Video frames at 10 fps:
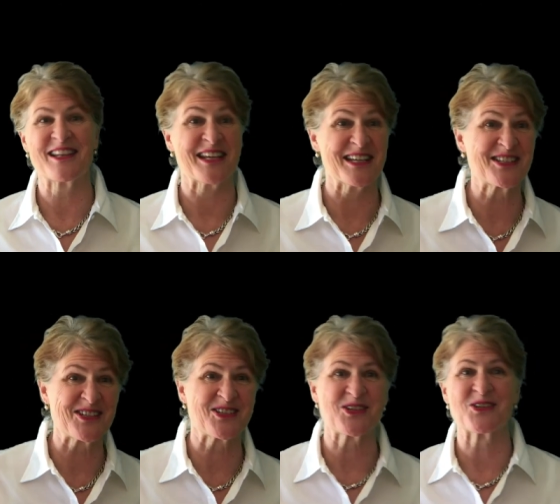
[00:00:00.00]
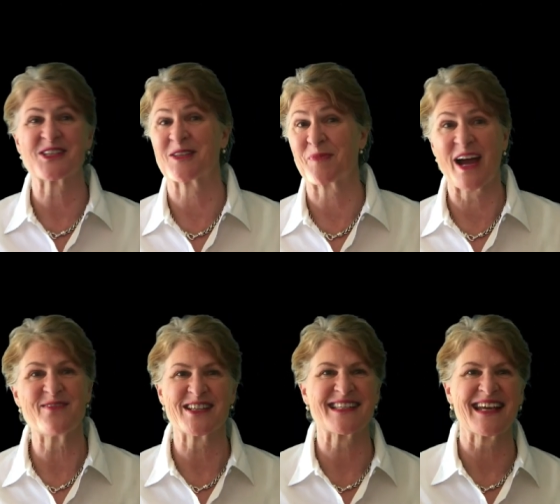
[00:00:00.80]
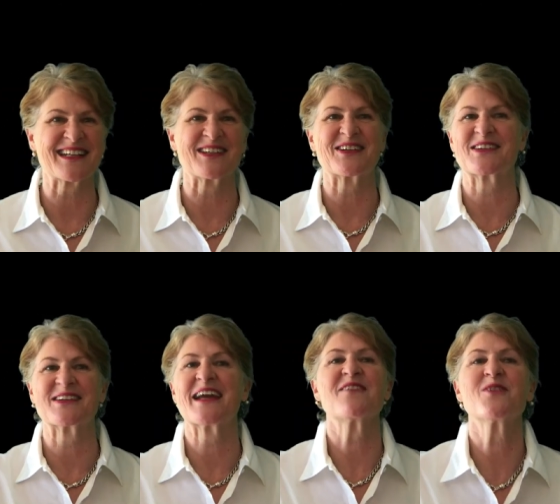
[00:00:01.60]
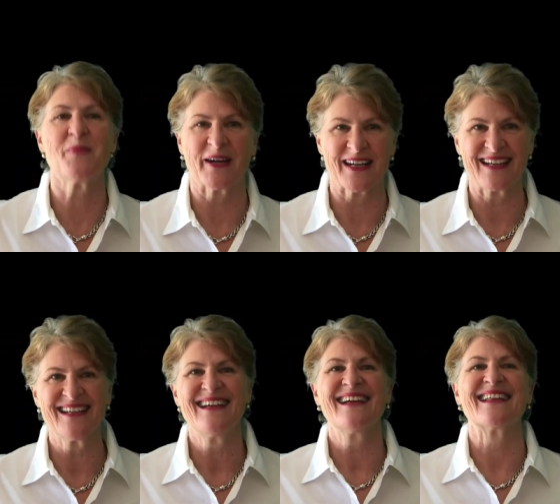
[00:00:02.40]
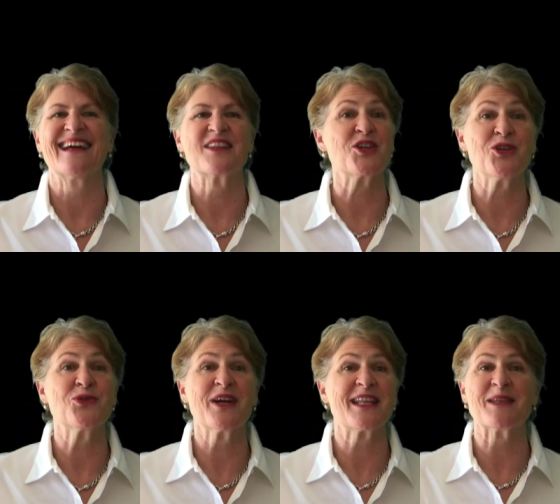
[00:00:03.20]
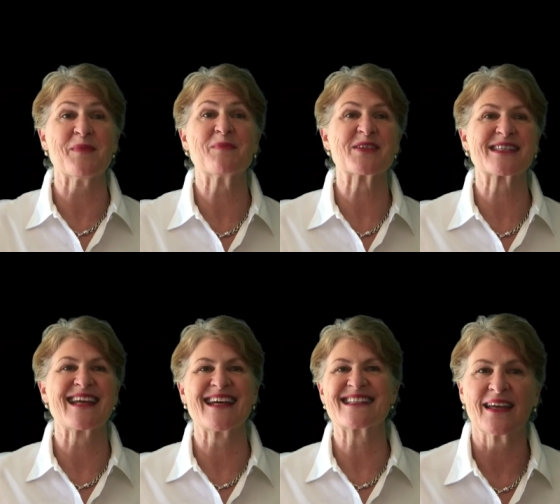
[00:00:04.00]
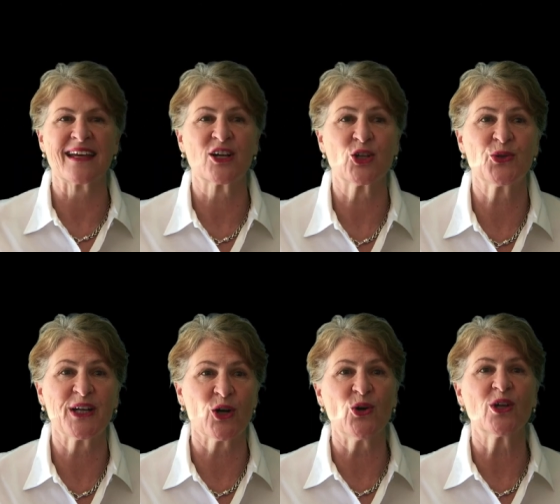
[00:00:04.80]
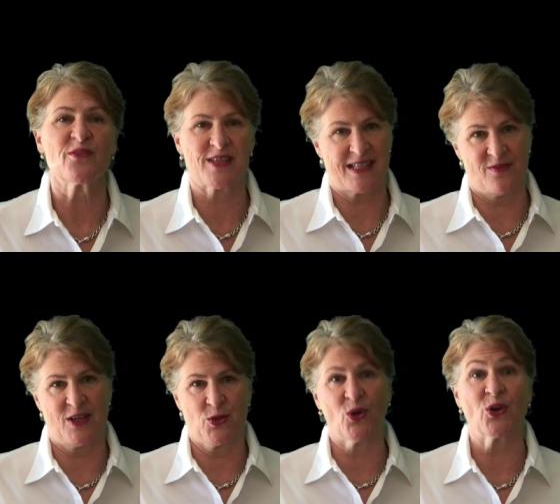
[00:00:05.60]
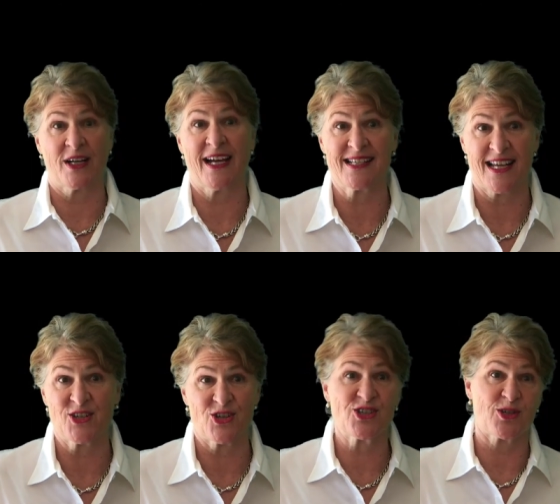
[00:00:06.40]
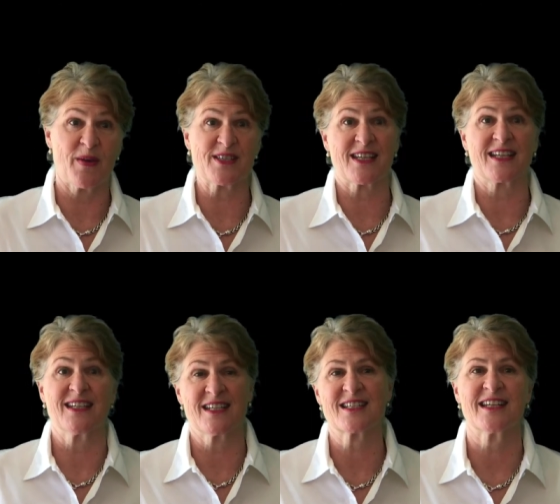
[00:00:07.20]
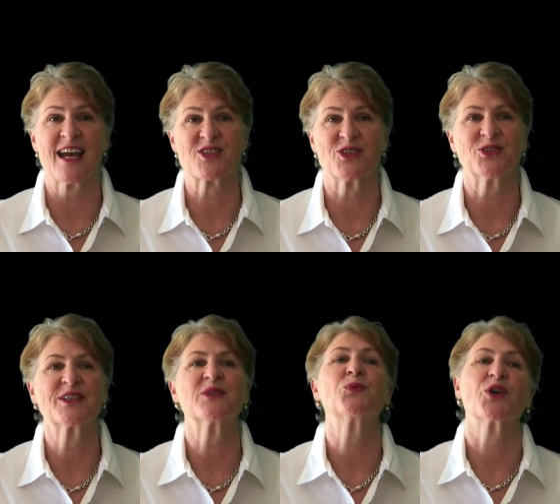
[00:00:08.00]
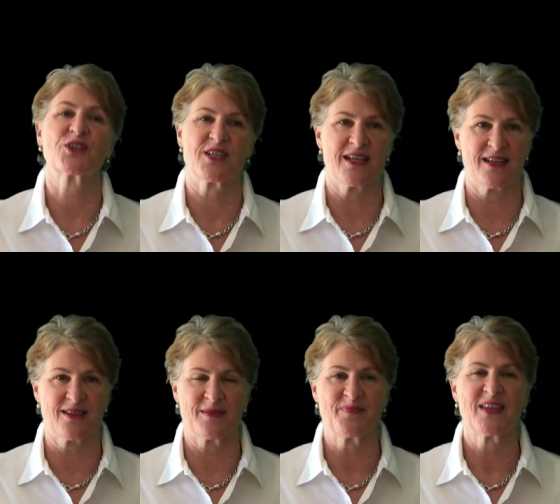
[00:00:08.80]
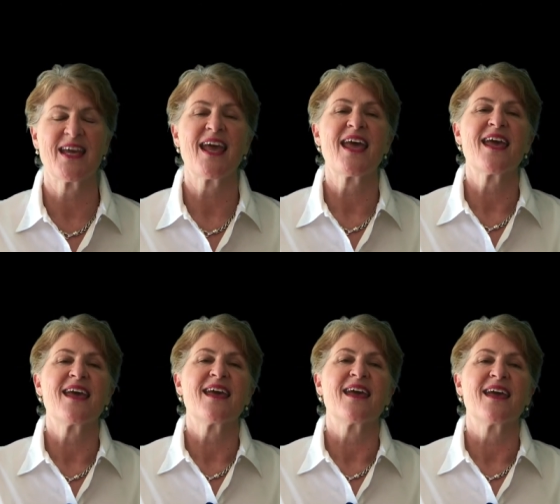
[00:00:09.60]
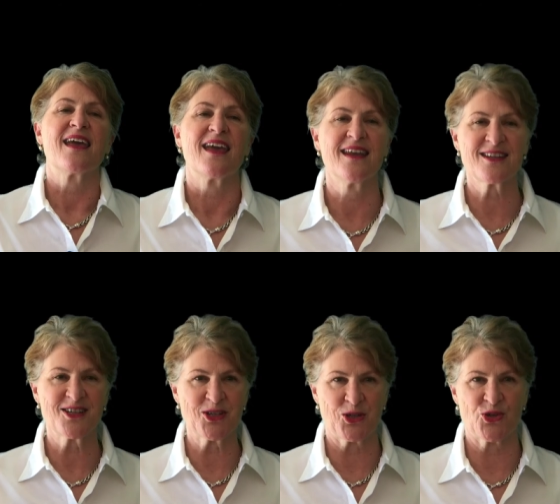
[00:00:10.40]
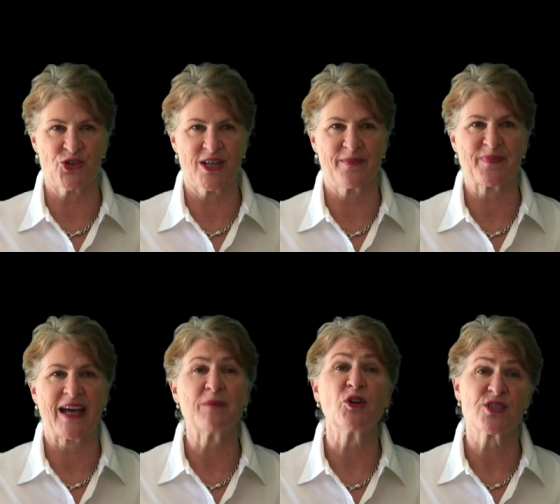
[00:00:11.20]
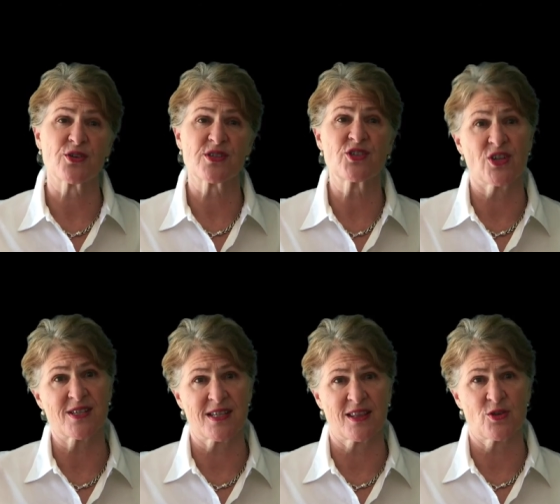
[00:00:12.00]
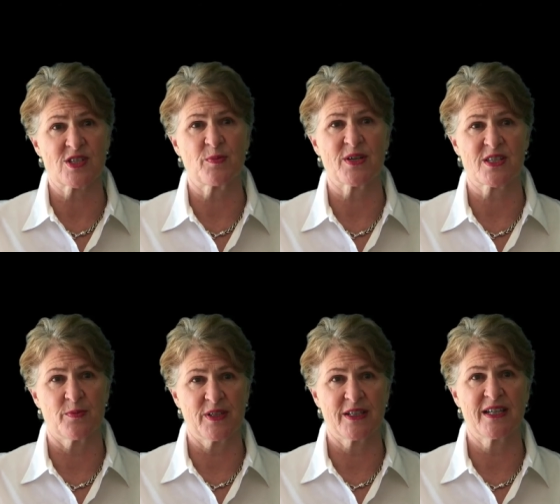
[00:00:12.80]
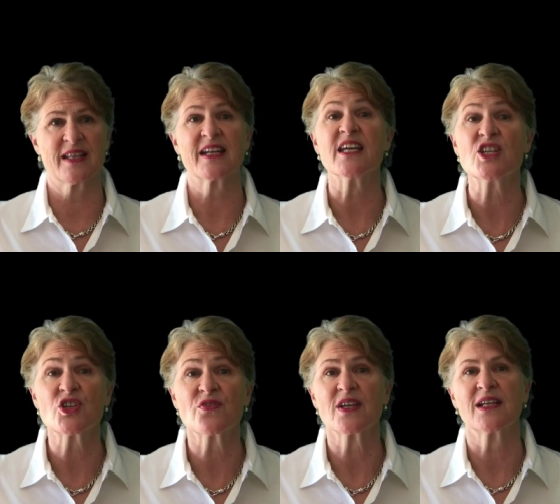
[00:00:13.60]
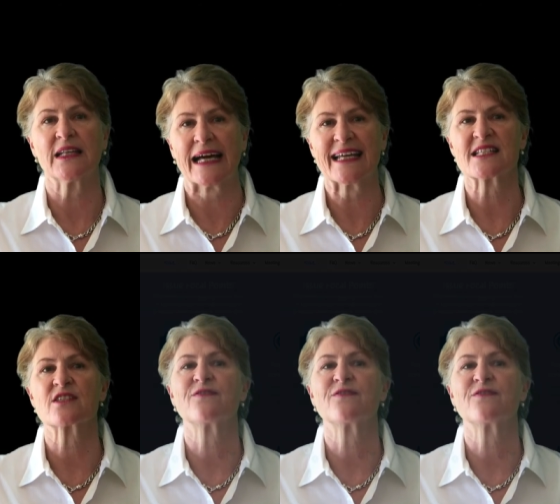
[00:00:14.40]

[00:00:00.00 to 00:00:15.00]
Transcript: the institutes, the private sector, everybody, the U N, the member states, including all of the civic organizations, domestic and international, can work together. In conclusion, I'm also suggesting there is a possibility that each of the Alliance